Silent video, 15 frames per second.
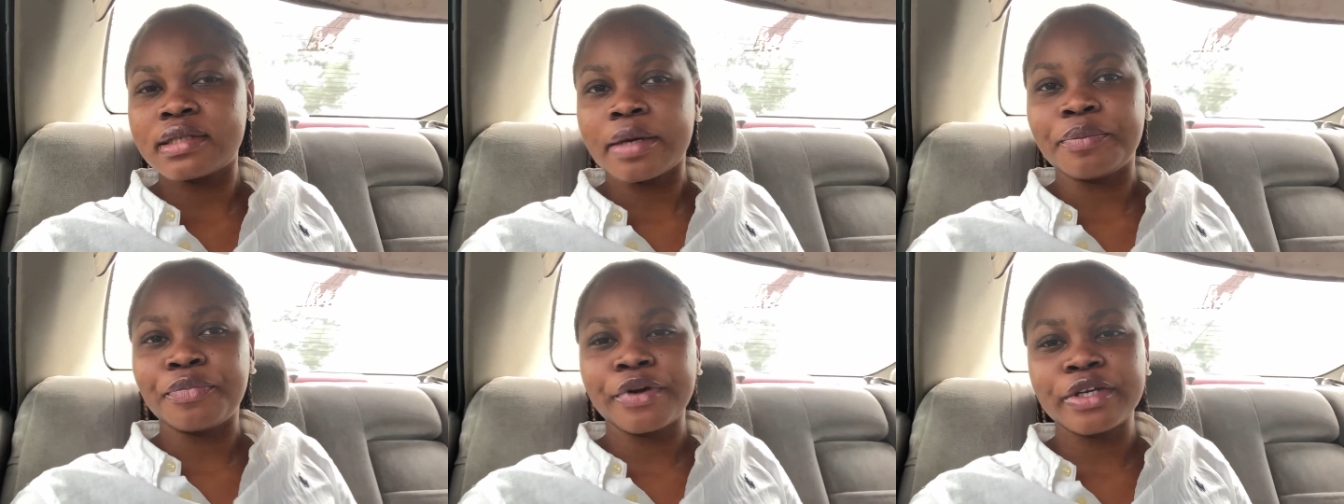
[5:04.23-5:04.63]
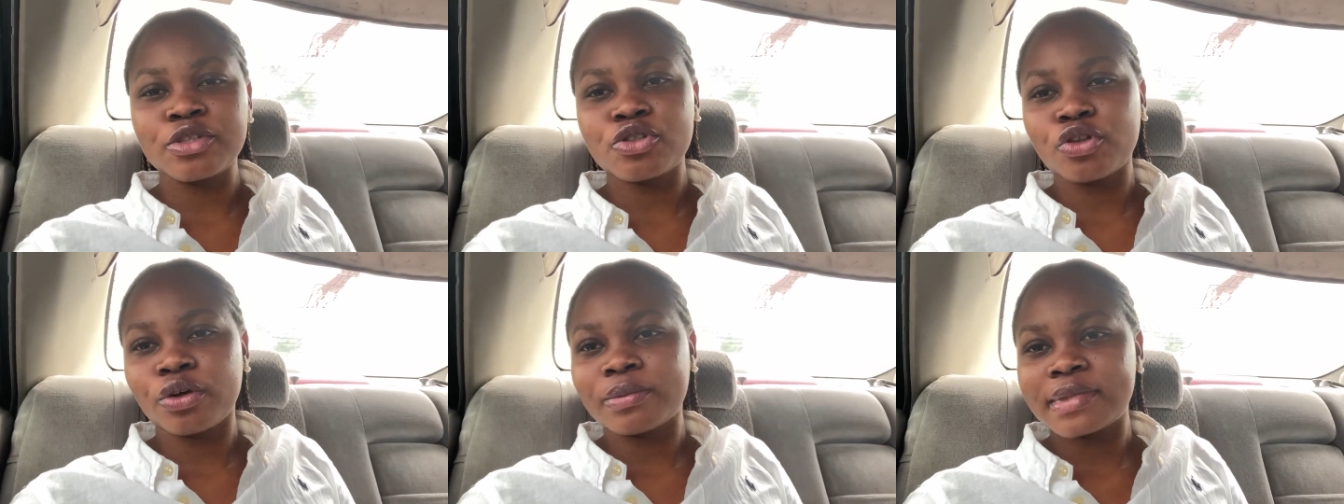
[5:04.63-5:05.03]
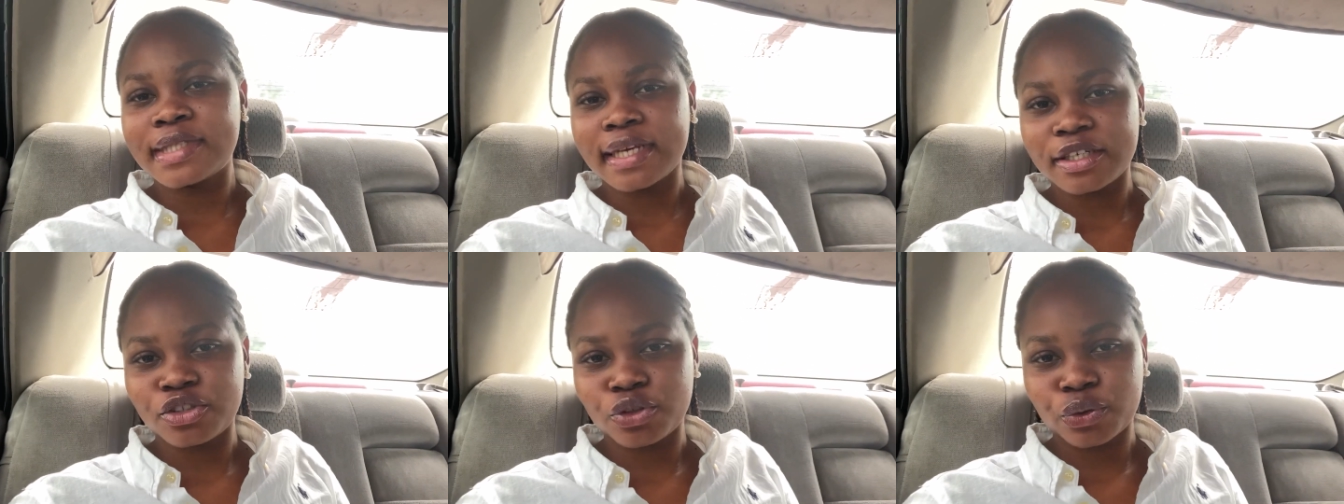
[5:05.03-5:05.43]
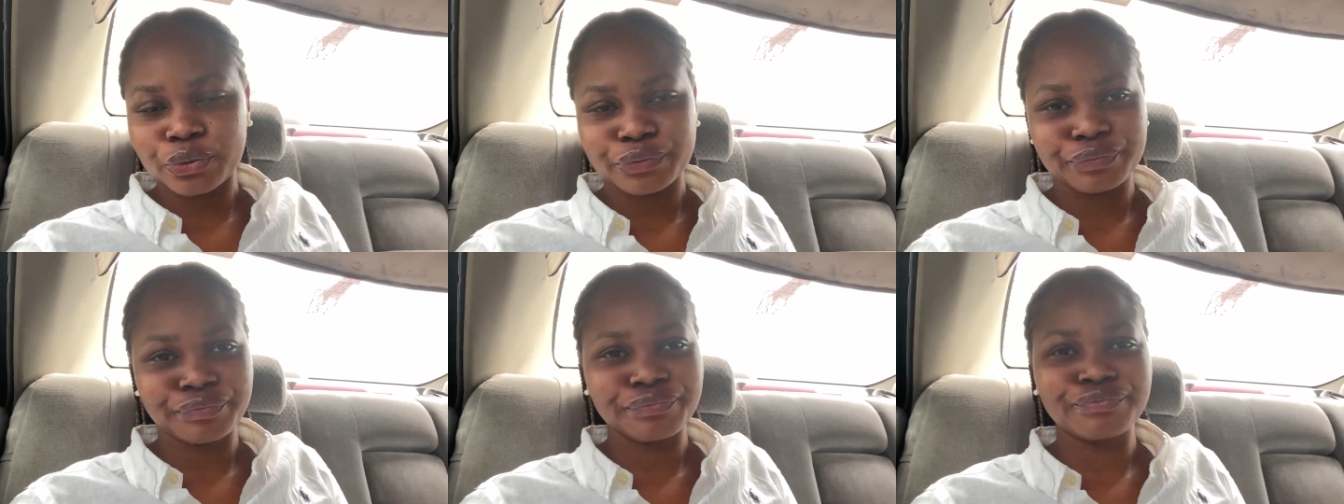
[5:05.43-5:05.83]
a brainstorm session
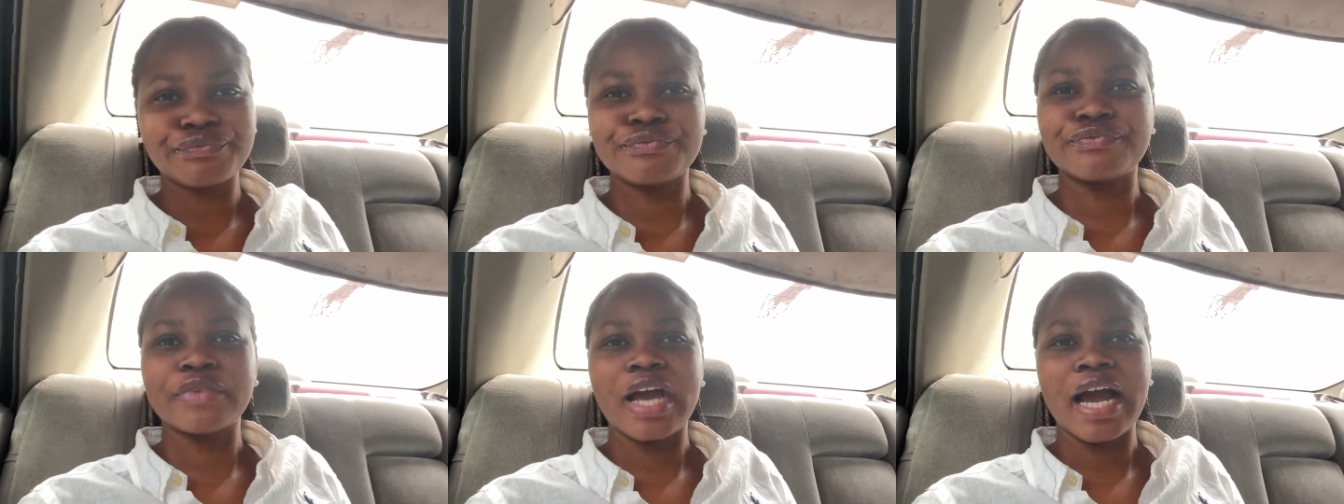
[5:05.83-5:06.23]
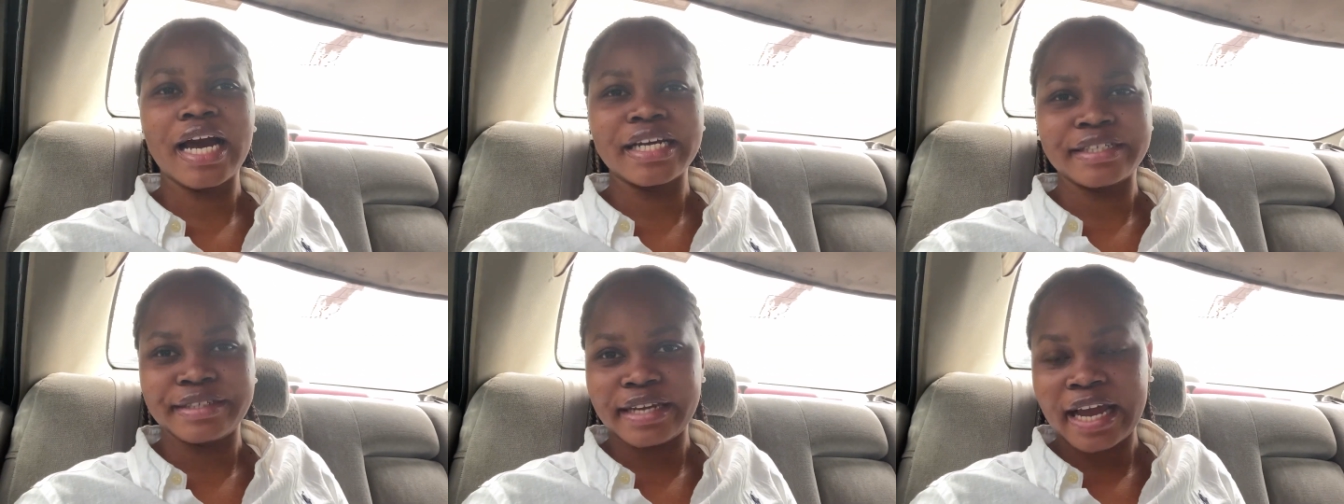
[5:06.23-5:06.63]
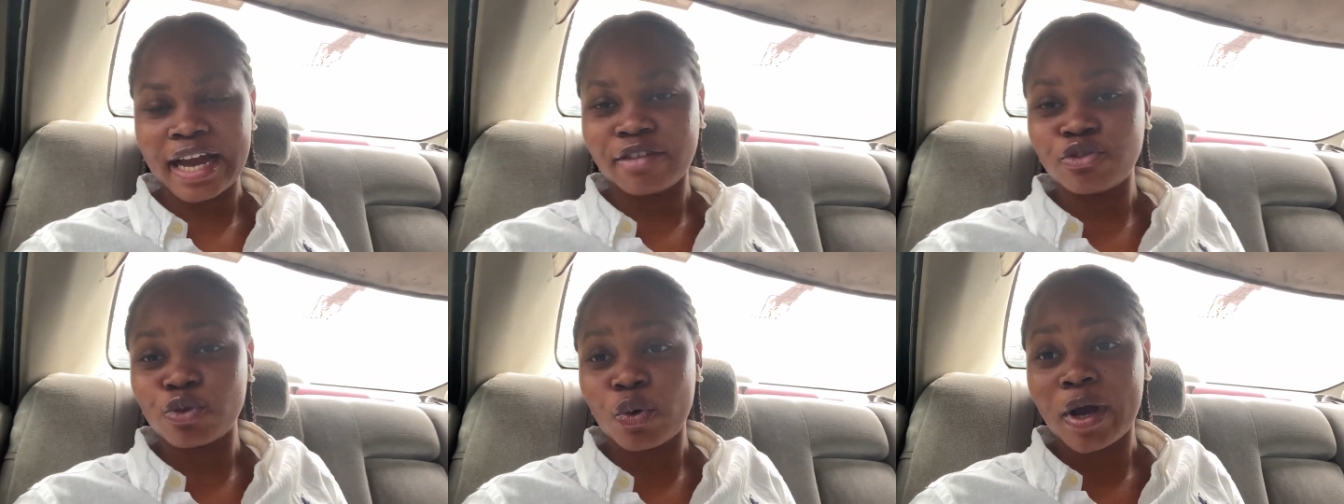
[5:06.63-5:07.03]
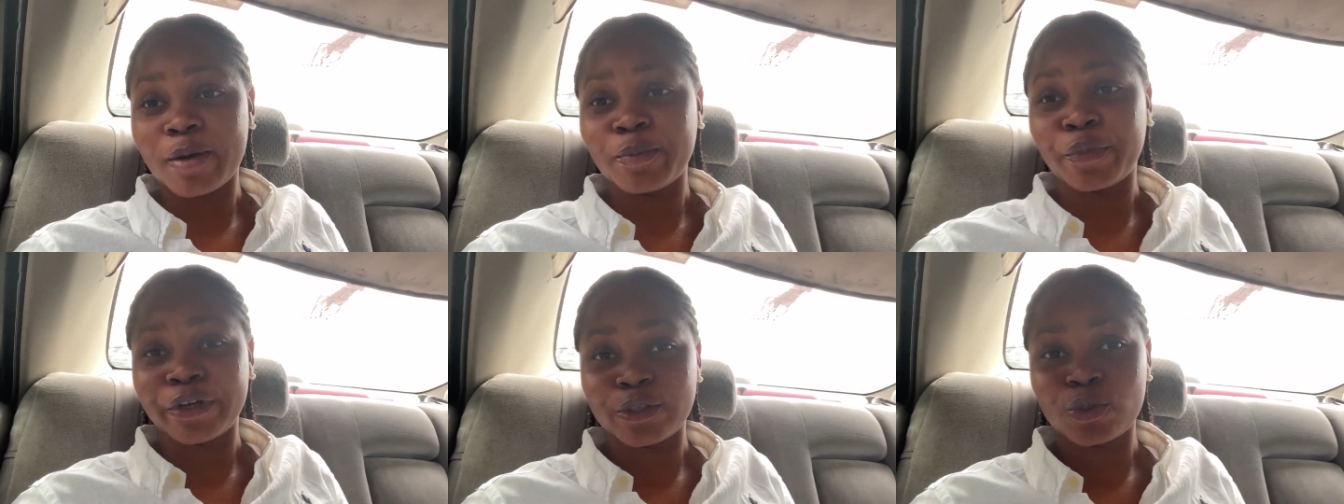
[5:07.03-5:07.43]
and I have to go
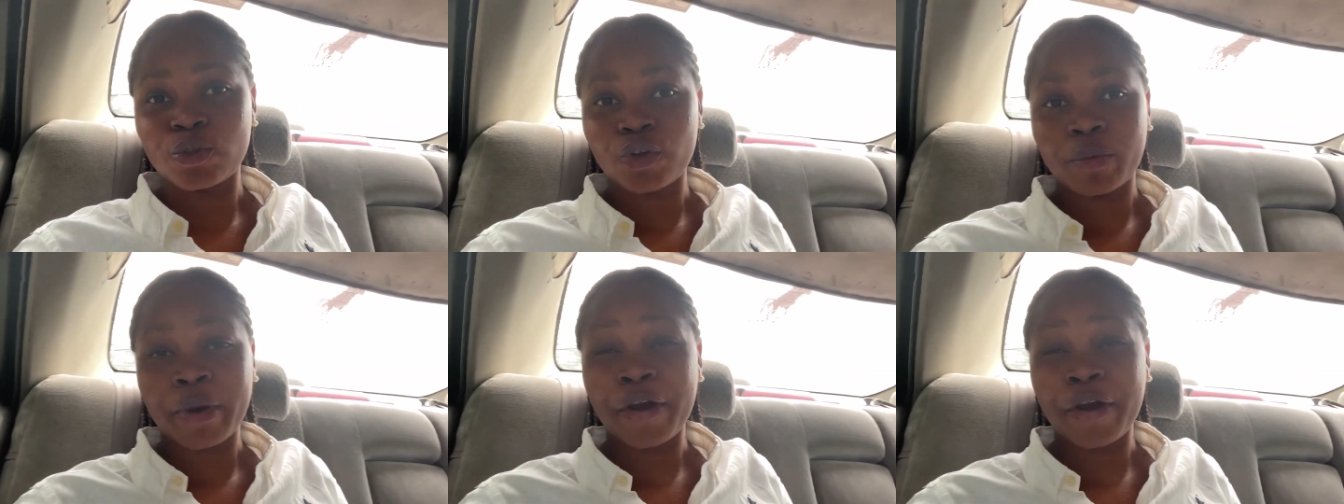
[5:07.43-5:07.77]
and brainstorm.